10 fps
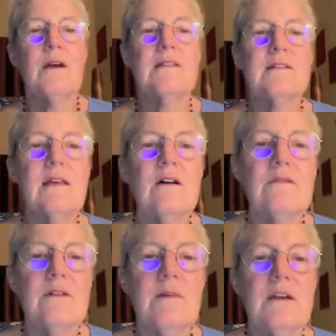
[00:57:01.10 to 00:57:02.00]

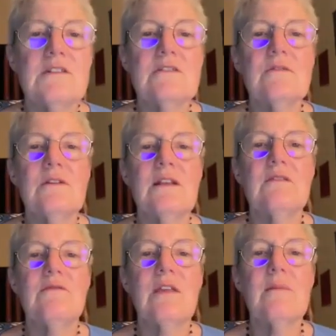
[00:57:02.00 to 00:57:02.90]
myself and my children and
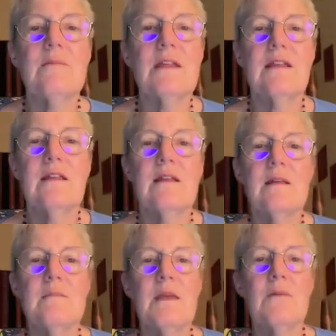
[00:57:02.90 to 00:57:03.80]
family. May